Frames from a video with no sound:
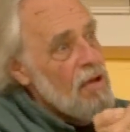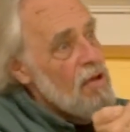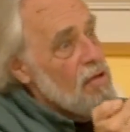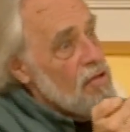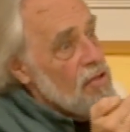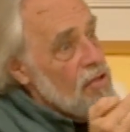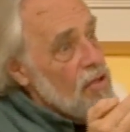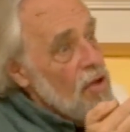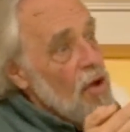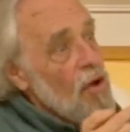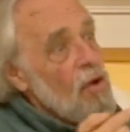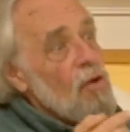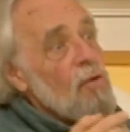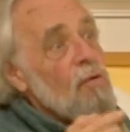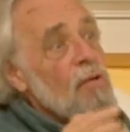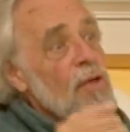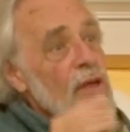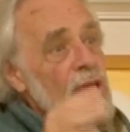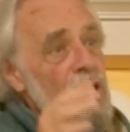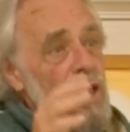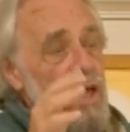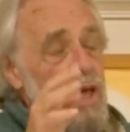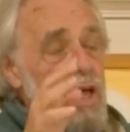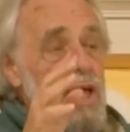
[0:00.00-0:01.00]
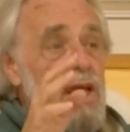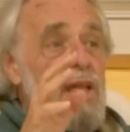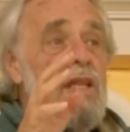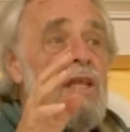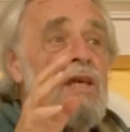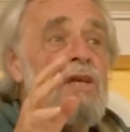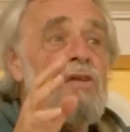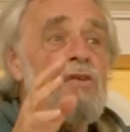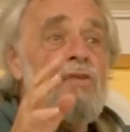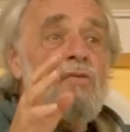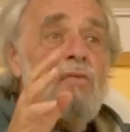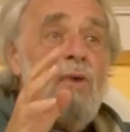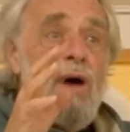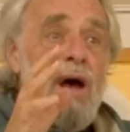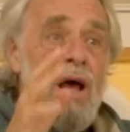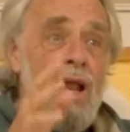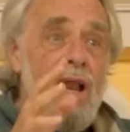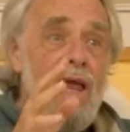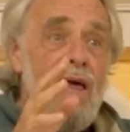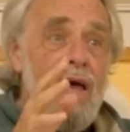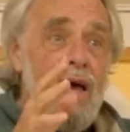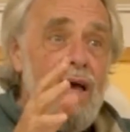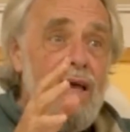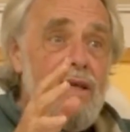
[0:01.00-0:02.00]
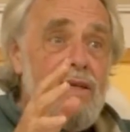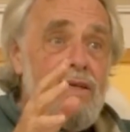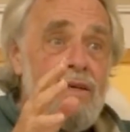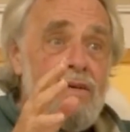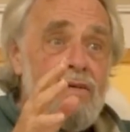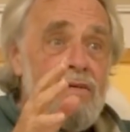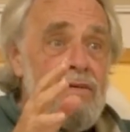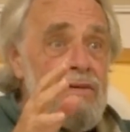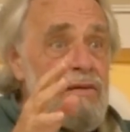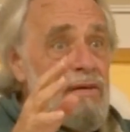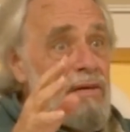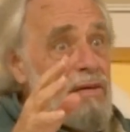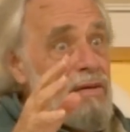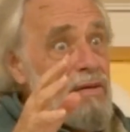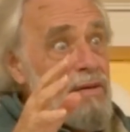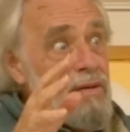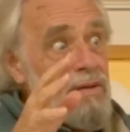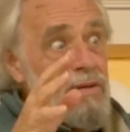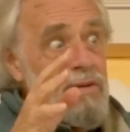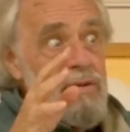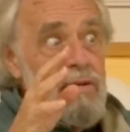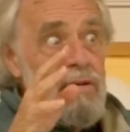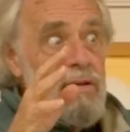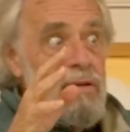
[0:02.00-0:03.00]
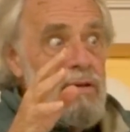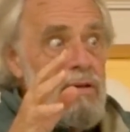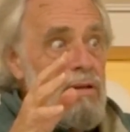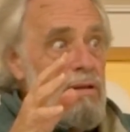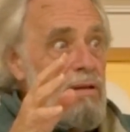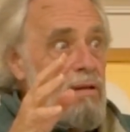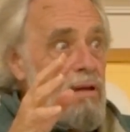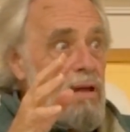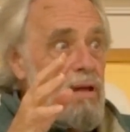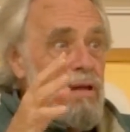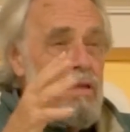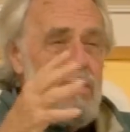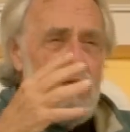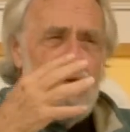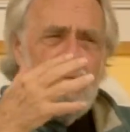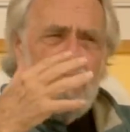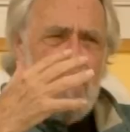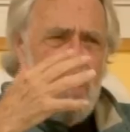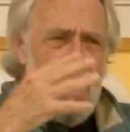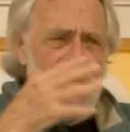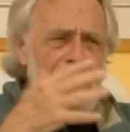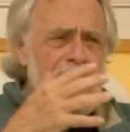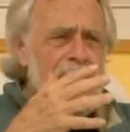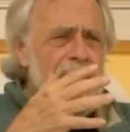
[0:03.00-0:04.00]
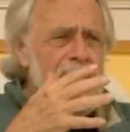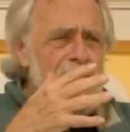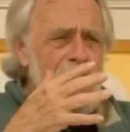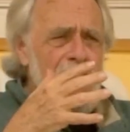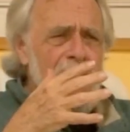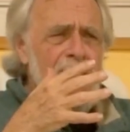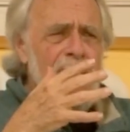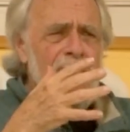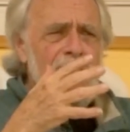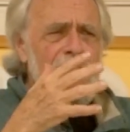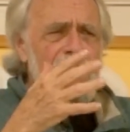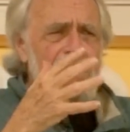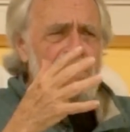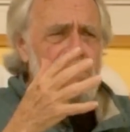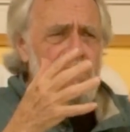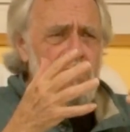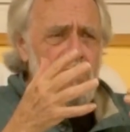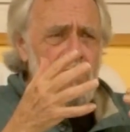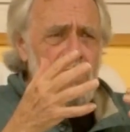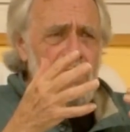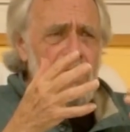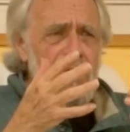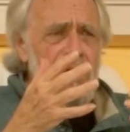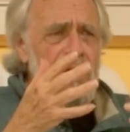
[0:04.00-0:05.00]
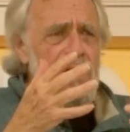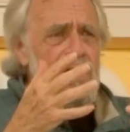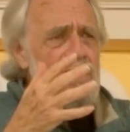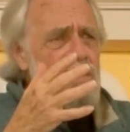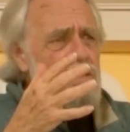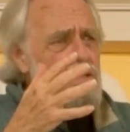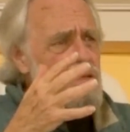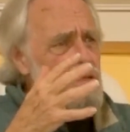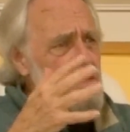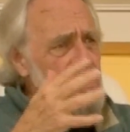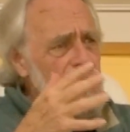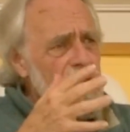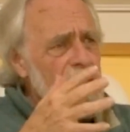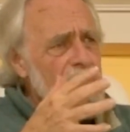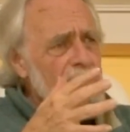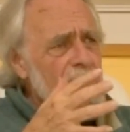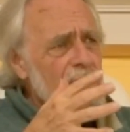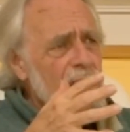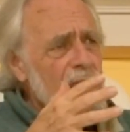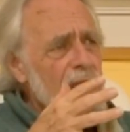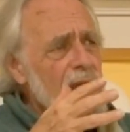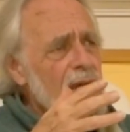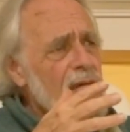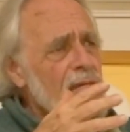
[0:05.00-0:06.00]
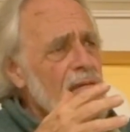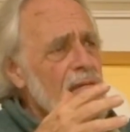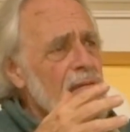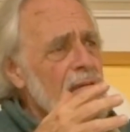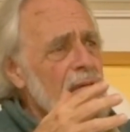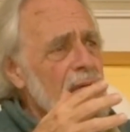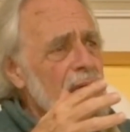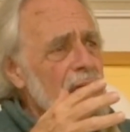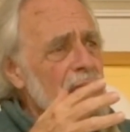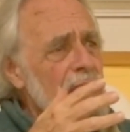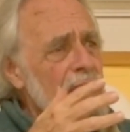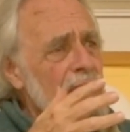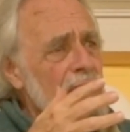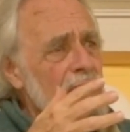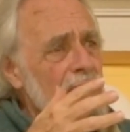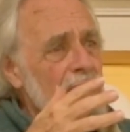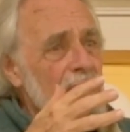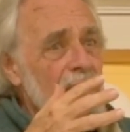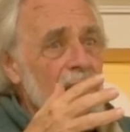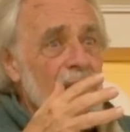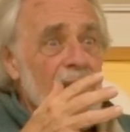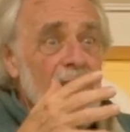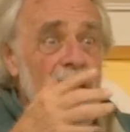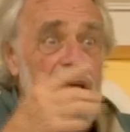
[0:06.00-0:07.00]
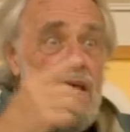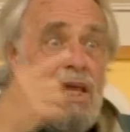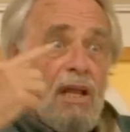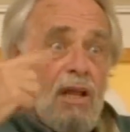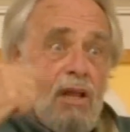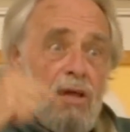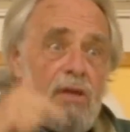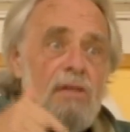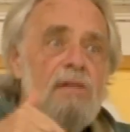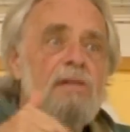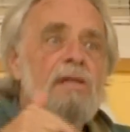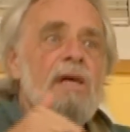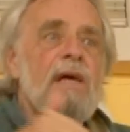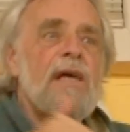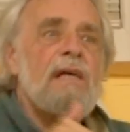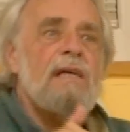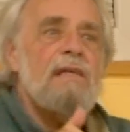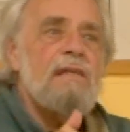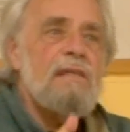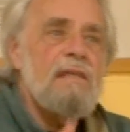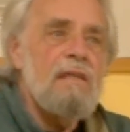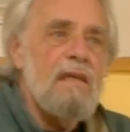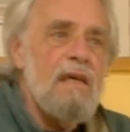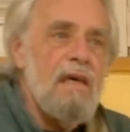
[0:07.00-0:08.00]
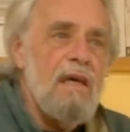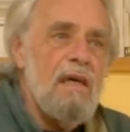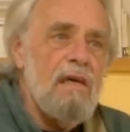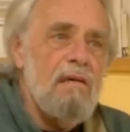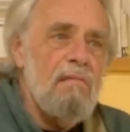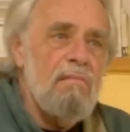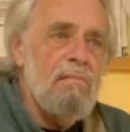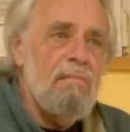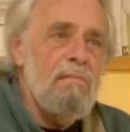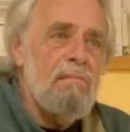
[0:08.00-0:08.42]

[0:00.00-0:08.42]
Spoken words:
So in the twilight, and the man is tired, he's weary, he's thirsty. It looks like a snake.